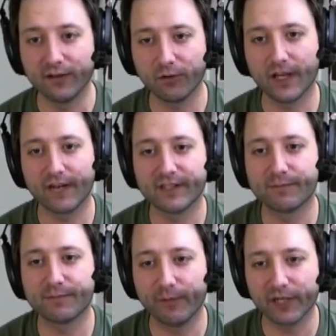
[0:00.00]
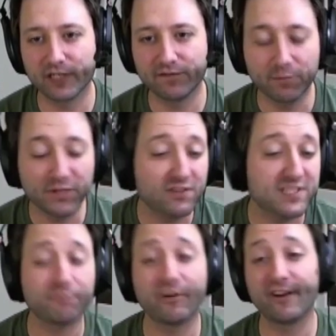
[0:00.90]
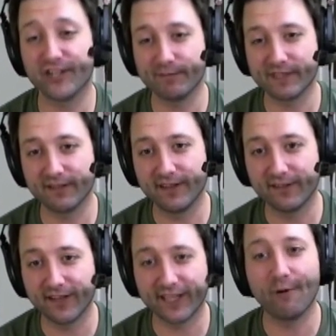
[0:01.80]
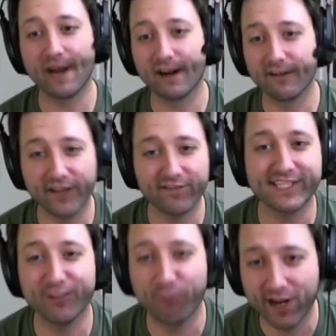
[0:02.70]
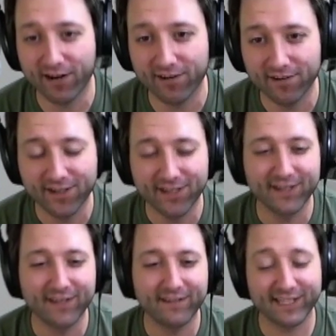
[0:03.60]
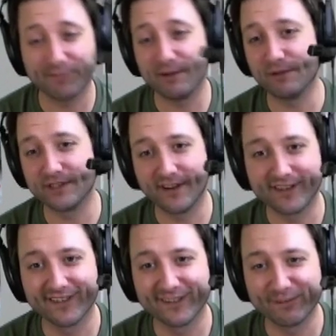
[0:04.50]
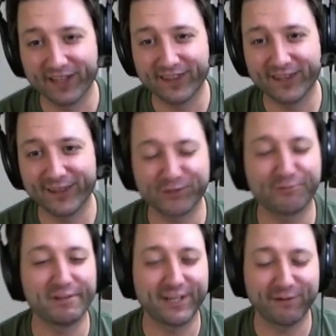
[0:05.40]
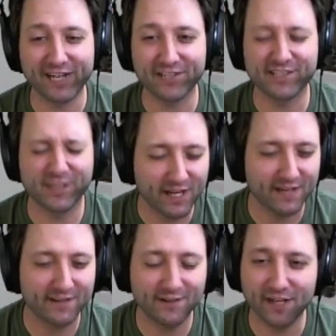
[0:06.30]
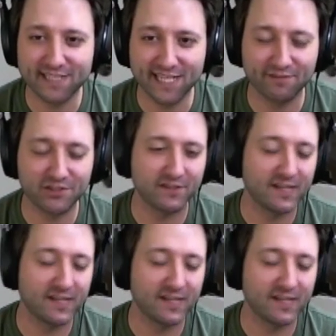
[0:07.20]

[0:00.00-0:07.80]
Or a lot of it's pretty much fake. But there's some rare gems out there, like The Wire. If you haven't seen The Wire, that's how people talk, right? Those are real interactions. Great television.